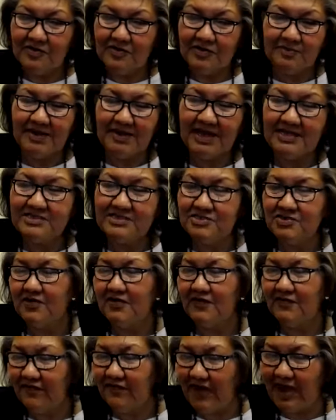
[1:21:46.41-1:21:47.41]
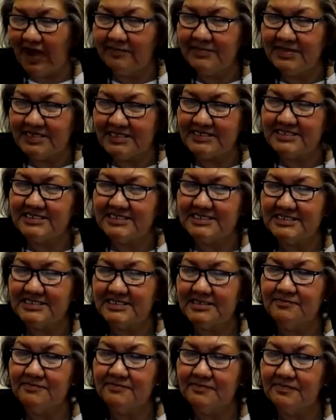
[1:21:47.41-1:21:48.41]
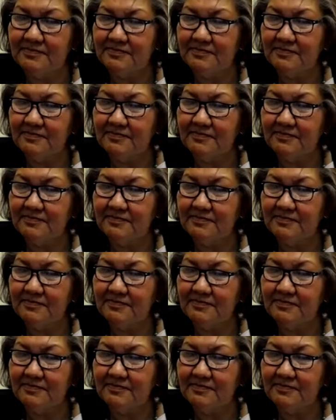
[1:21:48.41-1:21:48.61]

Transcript: the bands are a family system,